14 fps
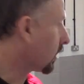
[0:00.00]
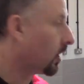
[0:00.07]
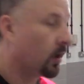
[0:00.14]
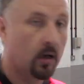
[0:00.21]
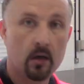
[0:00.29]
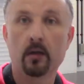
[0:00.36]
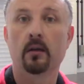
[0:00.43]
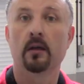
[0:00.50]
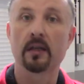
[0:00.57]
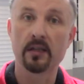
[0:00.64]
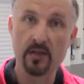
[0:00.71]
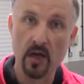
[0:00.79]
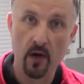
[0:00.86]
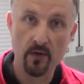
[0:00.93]
car
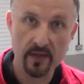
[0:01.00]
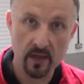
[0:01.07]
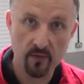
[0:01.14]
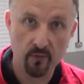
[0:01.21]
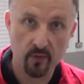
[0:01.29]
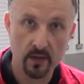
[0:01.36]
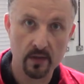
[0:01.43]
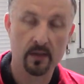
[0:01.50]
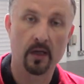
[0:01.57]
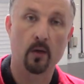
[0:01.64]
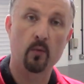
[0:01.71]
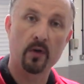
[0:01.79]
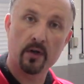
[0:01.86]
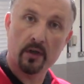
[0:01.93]
is no different
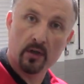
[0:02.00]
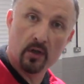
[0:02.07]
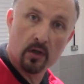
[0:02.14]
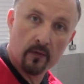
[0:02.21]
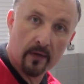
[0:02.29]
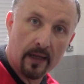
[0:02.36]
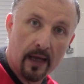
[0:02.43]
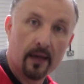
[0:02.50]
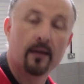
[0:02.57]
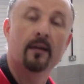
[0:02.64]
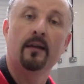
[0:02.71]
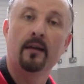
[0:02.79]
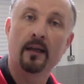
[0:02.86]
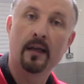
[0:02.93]
and we're going to cover
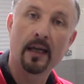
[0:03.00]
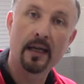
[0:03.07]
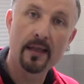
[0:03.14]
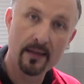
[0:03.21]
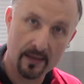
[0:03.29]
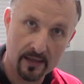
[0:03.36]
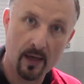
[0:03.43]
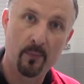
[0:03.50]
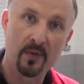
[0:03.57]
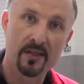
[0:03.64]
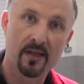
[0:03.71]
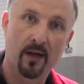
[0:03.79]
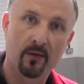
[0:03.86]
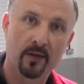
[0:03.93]
that in this
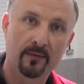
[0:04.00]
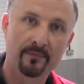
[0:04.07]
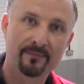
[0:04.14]
episode.